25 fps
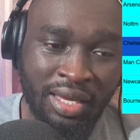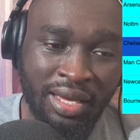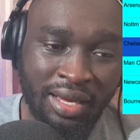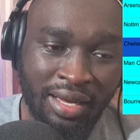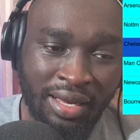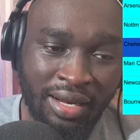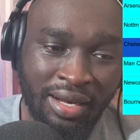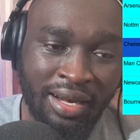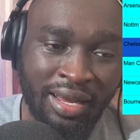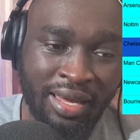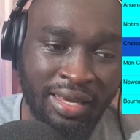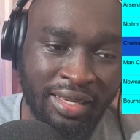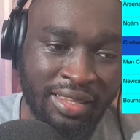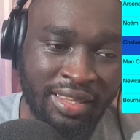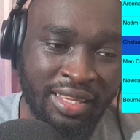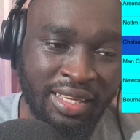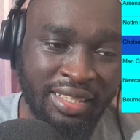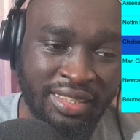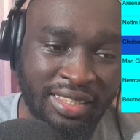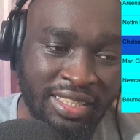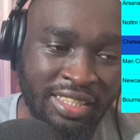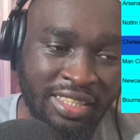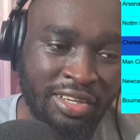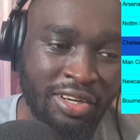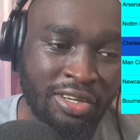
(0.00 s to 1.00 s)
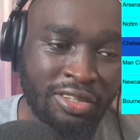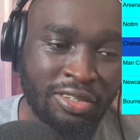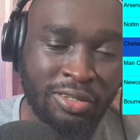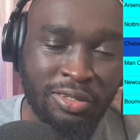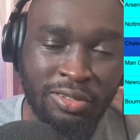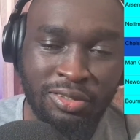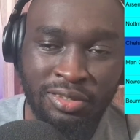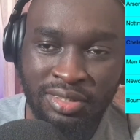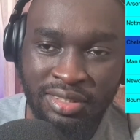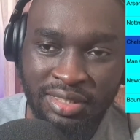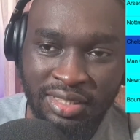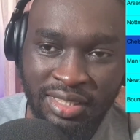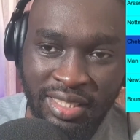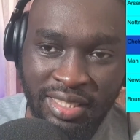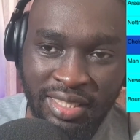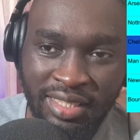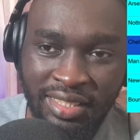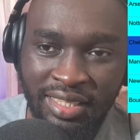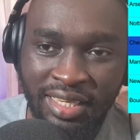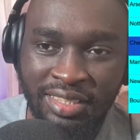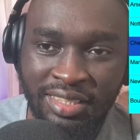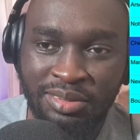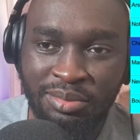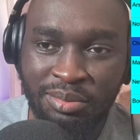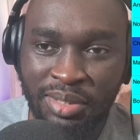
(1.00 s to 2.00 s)
like they did not
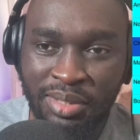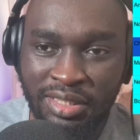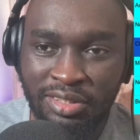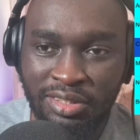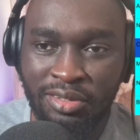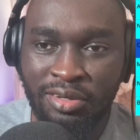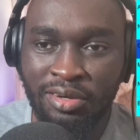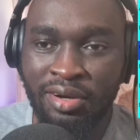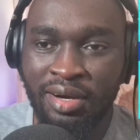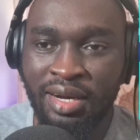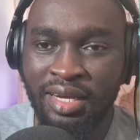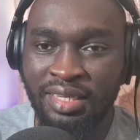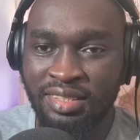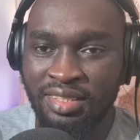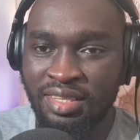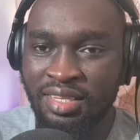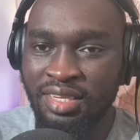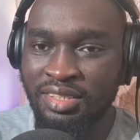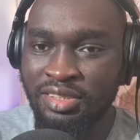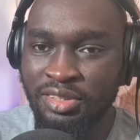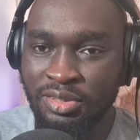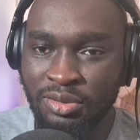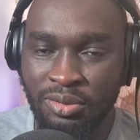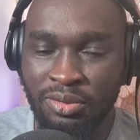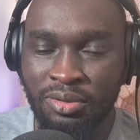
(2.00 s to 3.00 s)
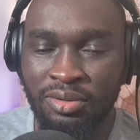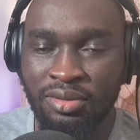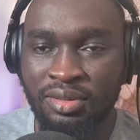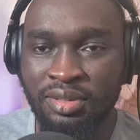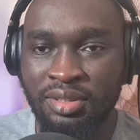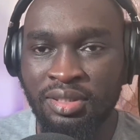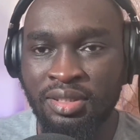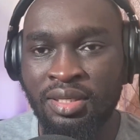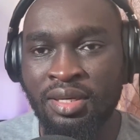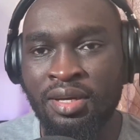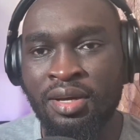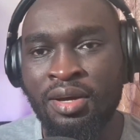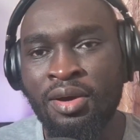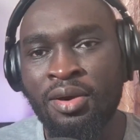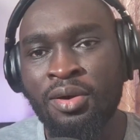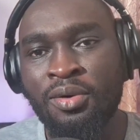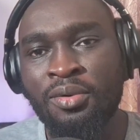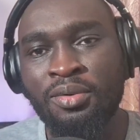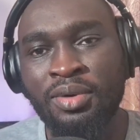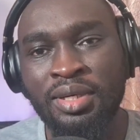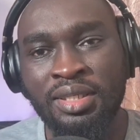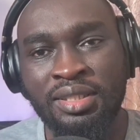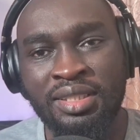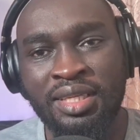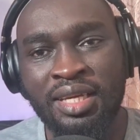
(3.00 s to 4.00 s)
concede as much goal as they should.
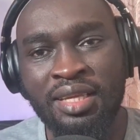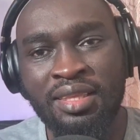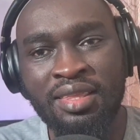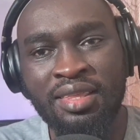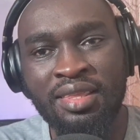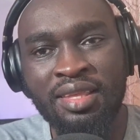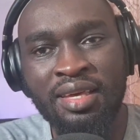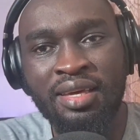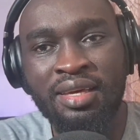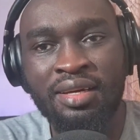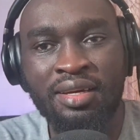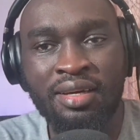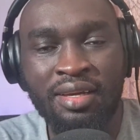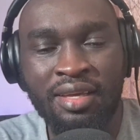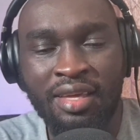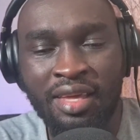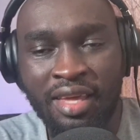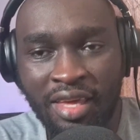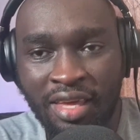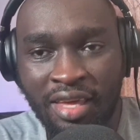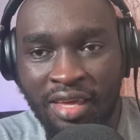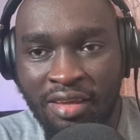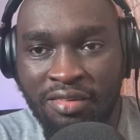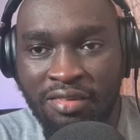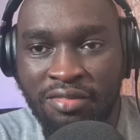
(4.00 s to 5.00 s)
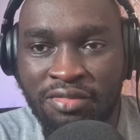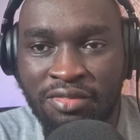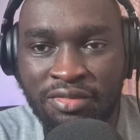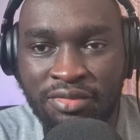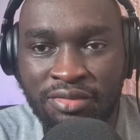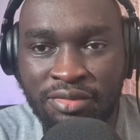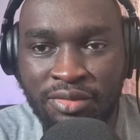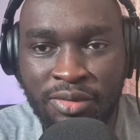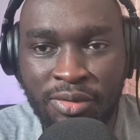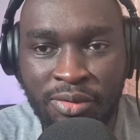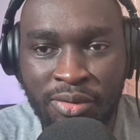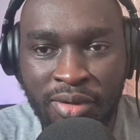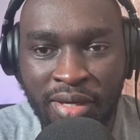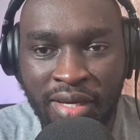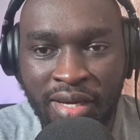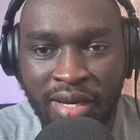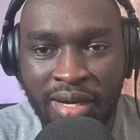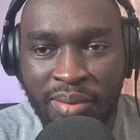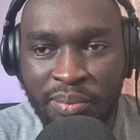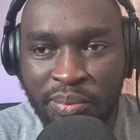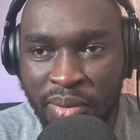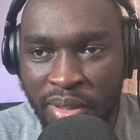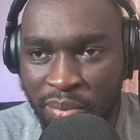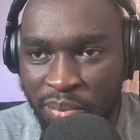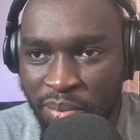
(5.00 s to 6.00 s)
Which I think, if we
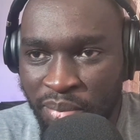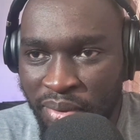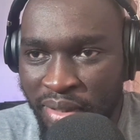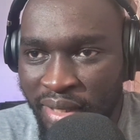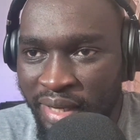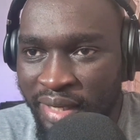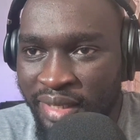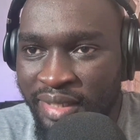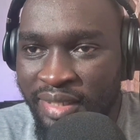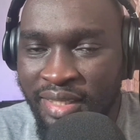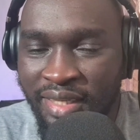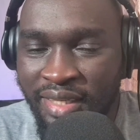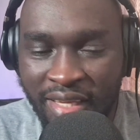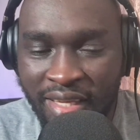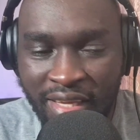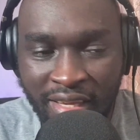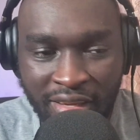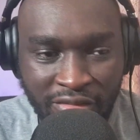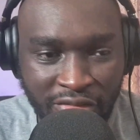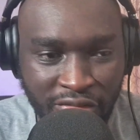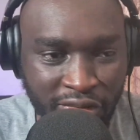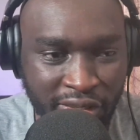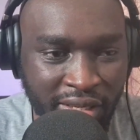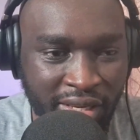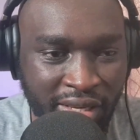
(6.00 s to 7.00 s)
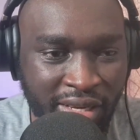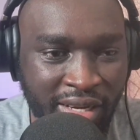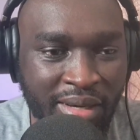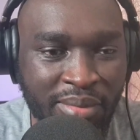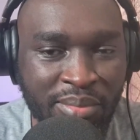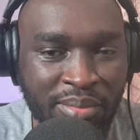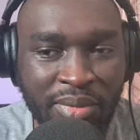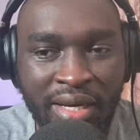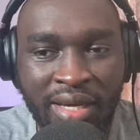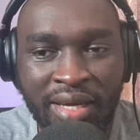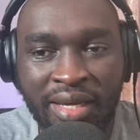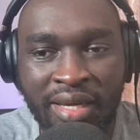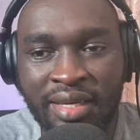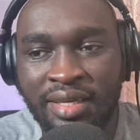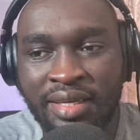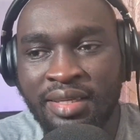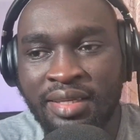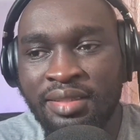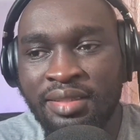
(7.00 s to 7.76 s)
come prepared, if we come like